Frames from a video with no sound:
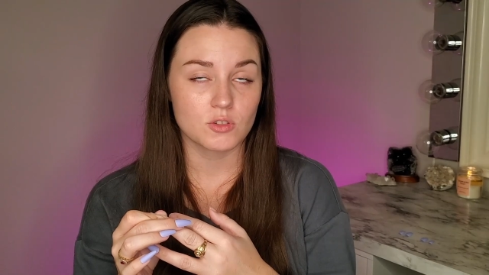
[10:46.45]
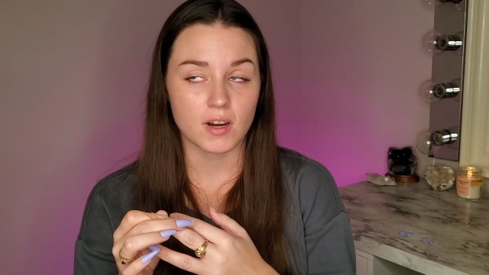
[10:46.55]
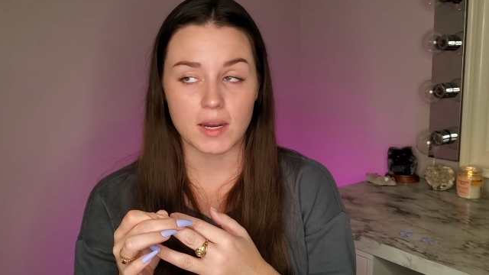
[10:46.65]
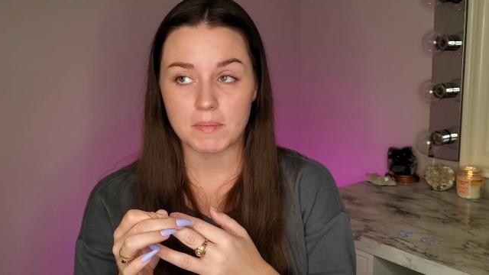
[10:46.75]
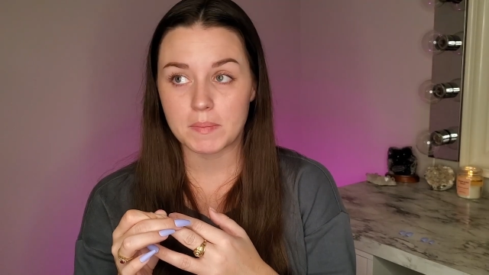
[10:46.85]

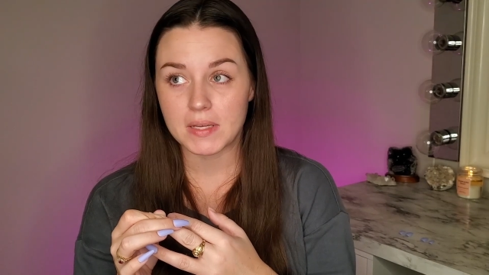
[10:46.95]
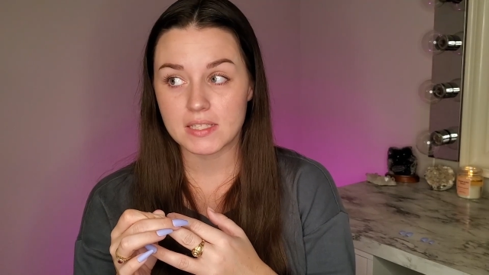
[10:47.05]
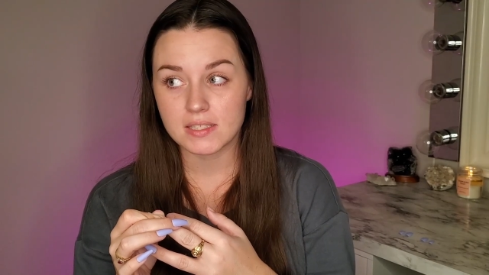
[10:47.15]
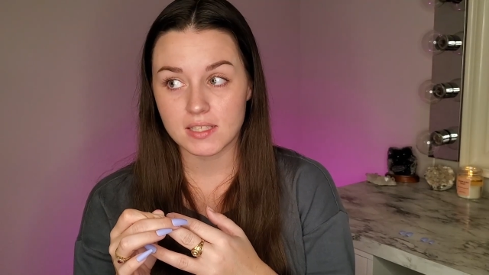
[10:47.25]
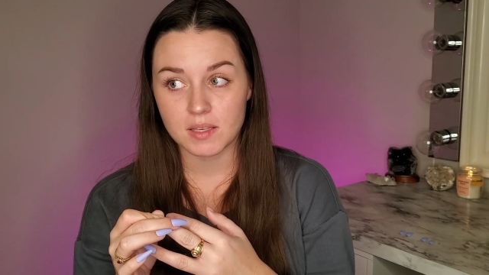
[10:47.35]
Trying my
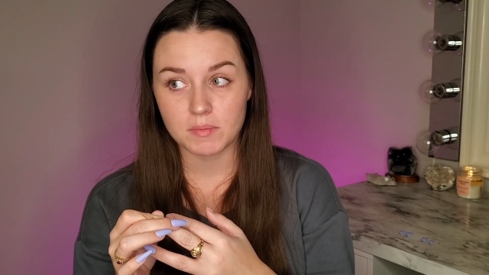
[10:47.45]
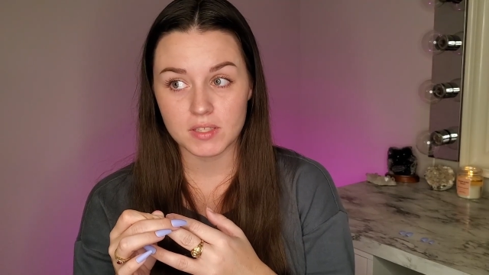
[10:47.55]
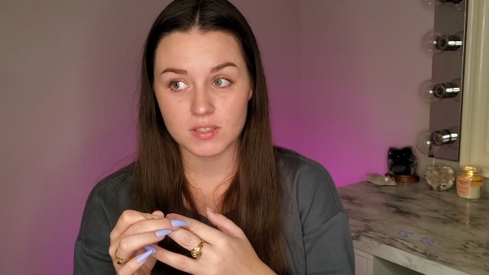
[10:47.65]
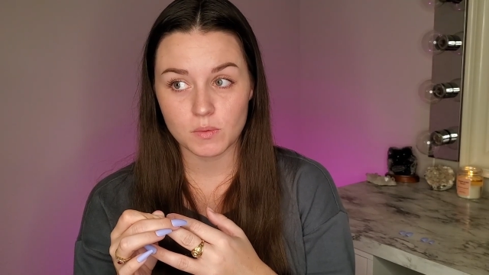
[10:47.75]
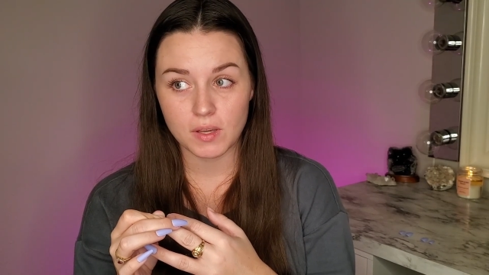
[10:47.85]
best to keep
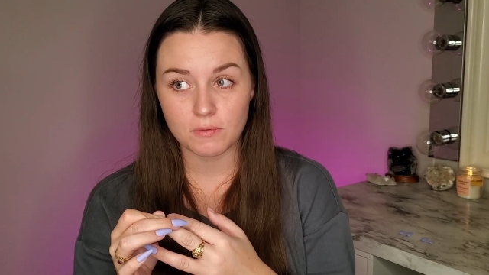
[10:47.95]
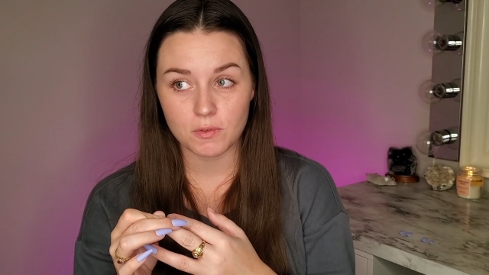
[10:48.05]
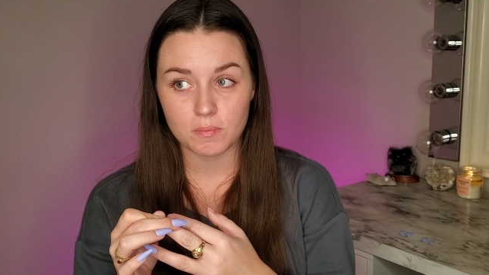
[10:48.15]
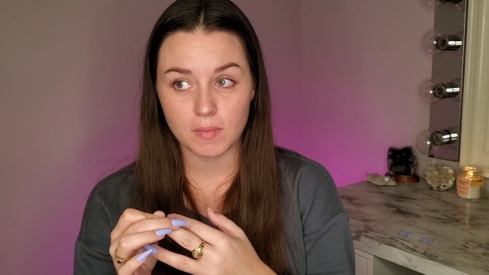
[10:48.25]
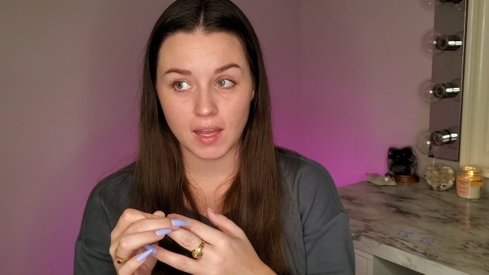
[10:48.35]
this away
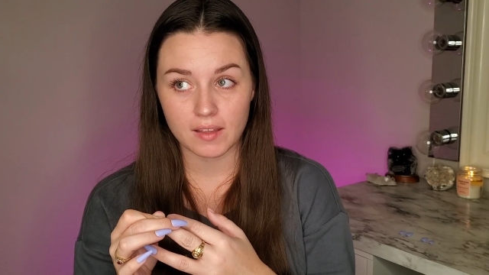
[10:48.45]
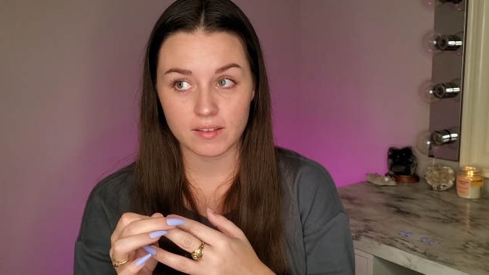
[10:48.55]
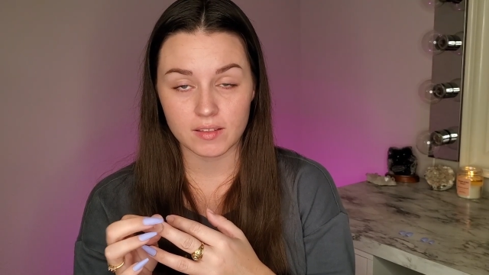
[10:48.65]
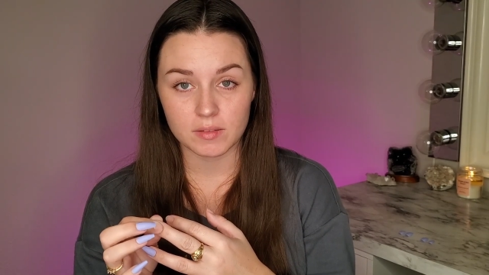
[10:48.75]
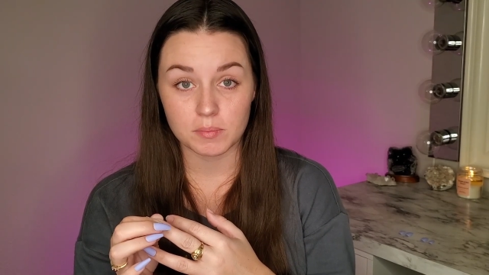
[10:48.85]
from
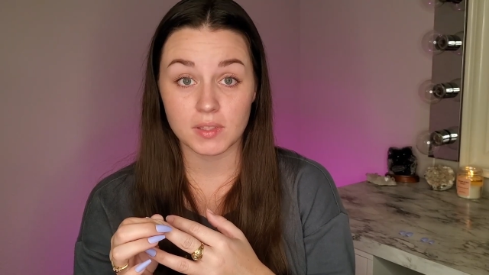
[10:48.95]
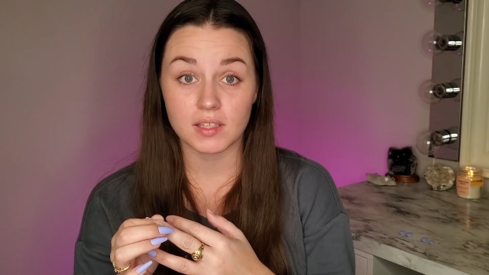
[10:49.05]
Milam.